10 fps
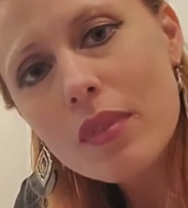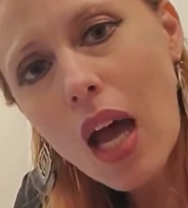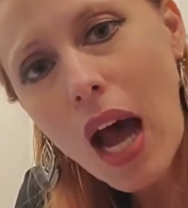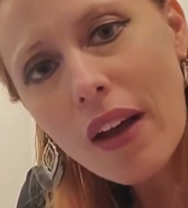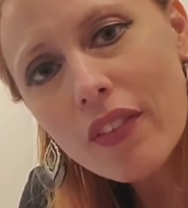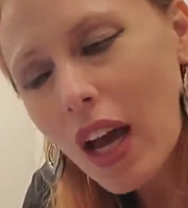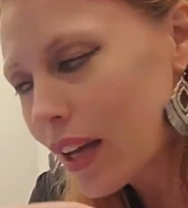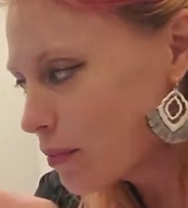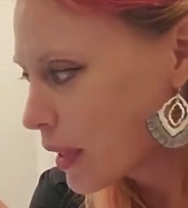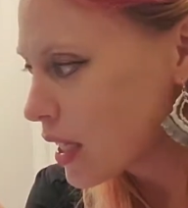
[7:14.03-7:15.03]
I've
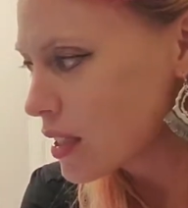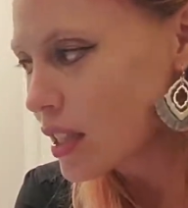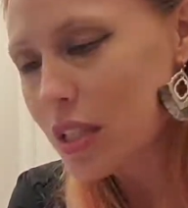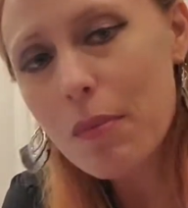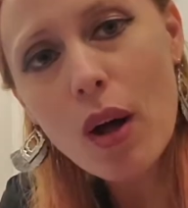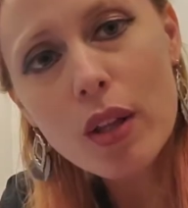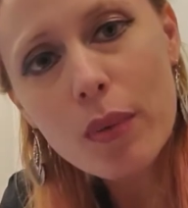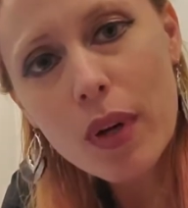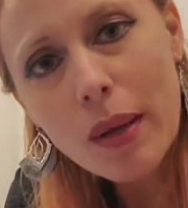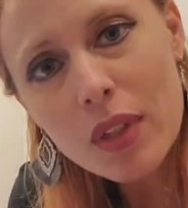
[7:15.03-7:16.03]
got, because the smaller
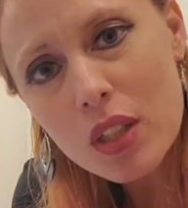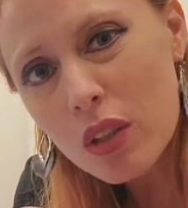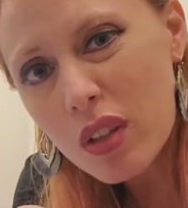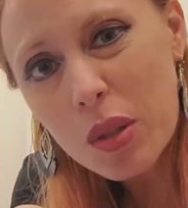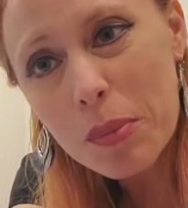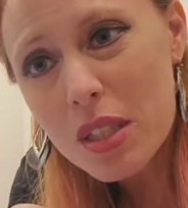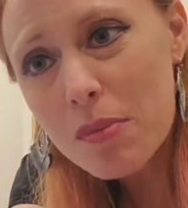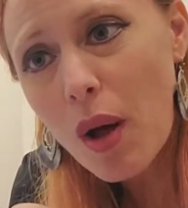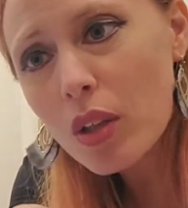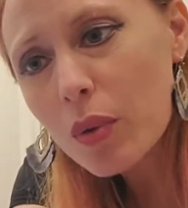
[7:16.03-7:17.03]
one, I'm going to do a little bit
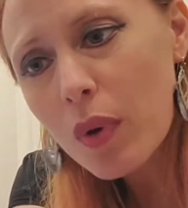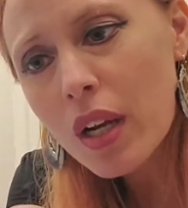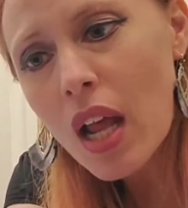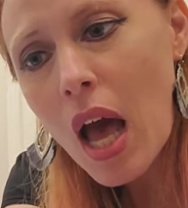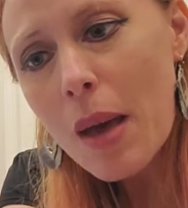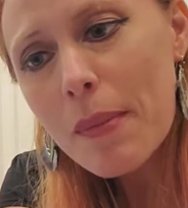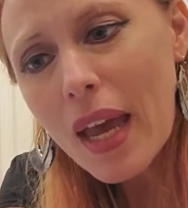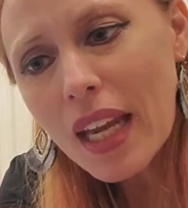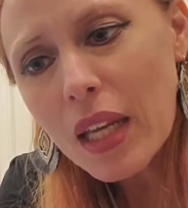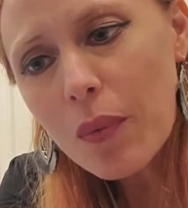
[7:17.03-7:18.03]
smaller one, but
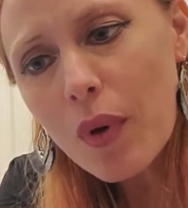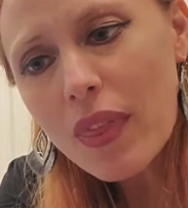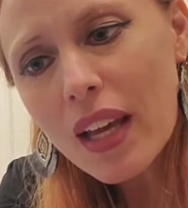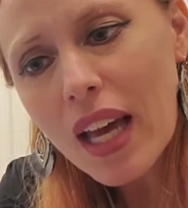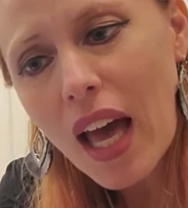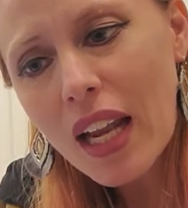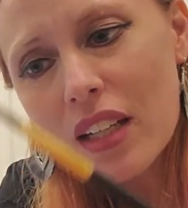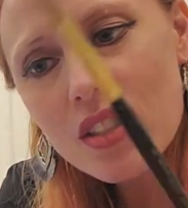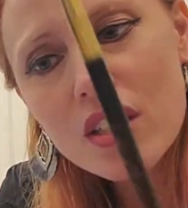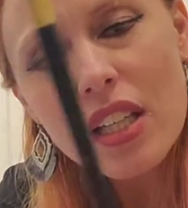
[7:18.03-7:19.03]
any one that kind
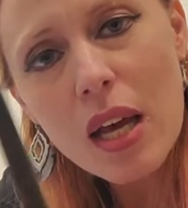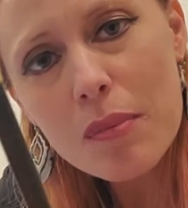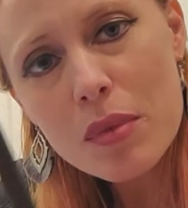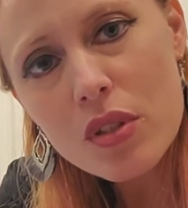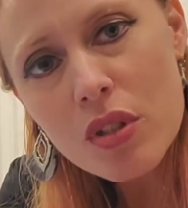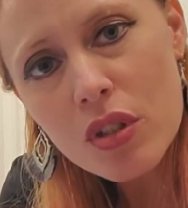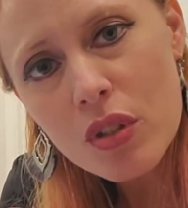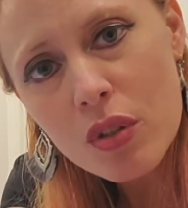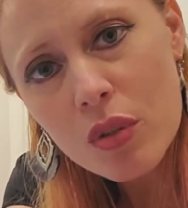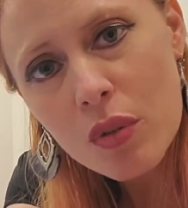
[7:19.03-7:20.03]
of just comes
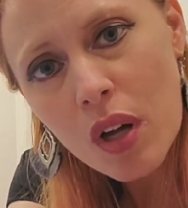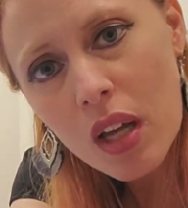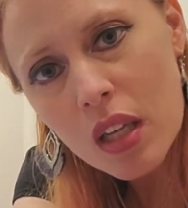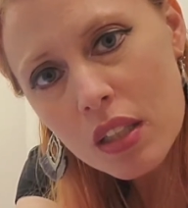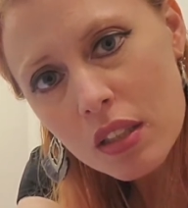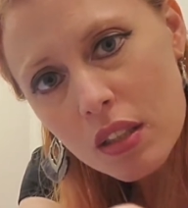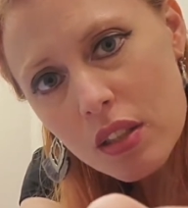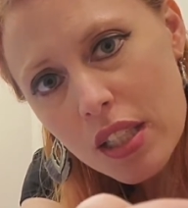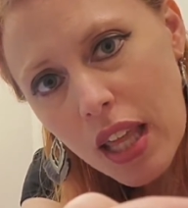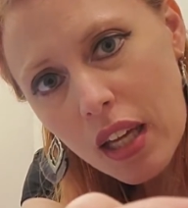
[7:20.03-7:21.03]
to, you
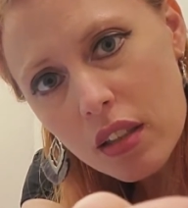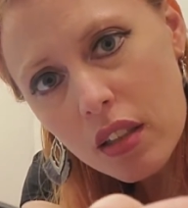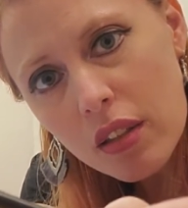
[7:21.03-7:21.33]
see that?